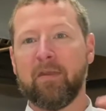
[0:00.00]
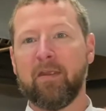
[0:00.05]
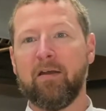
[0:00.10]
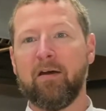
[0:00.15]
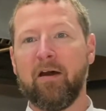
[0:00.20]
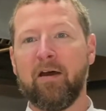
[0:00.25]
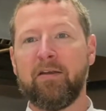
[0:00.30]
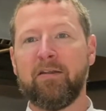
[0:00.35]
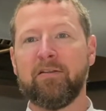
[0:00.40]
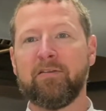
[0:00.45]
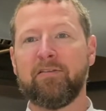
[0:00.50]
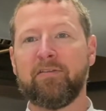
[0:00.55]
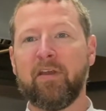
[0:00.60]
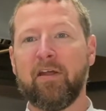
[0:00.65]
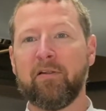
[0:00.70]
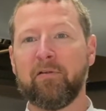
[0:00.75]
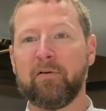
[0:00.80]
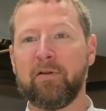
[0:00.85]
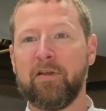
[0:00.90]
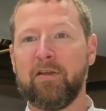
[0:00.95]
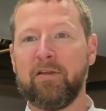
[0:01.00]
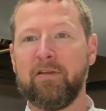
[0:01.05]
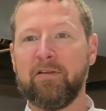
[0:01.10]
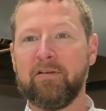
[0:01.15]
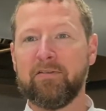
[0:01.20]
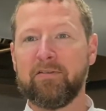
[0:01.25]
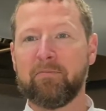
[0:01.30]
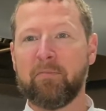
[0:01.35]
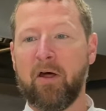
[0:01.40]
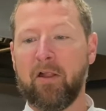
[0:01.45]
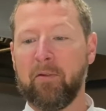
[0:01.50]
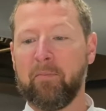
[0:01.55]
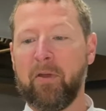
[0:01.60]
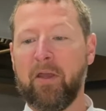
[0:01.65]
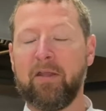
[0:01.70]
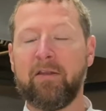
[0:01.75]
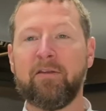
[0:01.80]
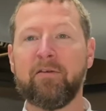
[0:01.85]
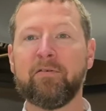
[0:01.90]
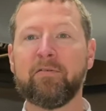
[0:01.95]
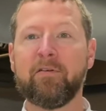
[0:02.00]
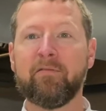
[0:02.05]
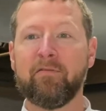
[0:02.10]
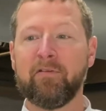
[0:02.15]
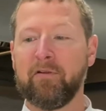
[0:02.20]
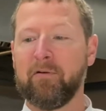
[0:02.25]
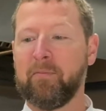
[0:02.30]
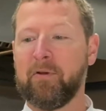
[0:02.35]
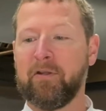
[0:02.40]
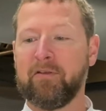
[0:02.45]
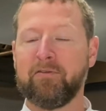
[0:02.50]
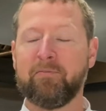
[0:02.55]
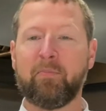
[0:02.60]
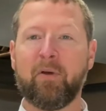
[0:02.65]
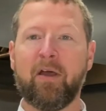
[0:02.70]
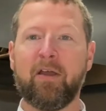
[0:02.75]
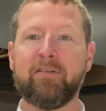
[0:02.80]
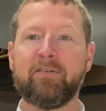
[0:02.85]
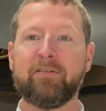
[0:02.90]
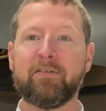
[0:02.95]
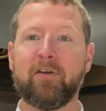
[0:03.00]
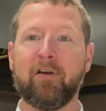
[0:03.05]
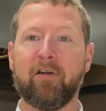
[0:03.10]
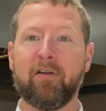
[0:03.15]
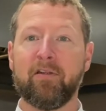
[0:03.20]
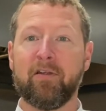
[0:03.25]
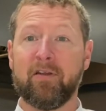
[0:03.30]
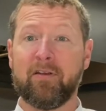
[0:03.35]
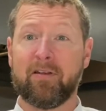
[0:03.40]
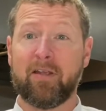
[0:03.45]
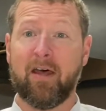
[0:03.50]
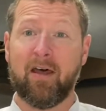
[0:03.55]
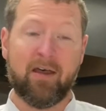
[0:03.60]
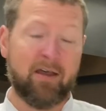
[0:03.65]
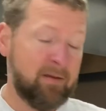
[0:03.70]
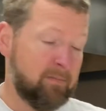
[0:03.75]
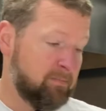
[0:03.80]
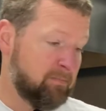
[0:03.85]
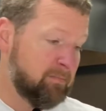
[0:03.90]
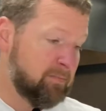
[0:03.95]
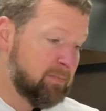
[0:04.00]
Onion, celery, some jalapeno, give it a little bit of spice, garlic, thyme,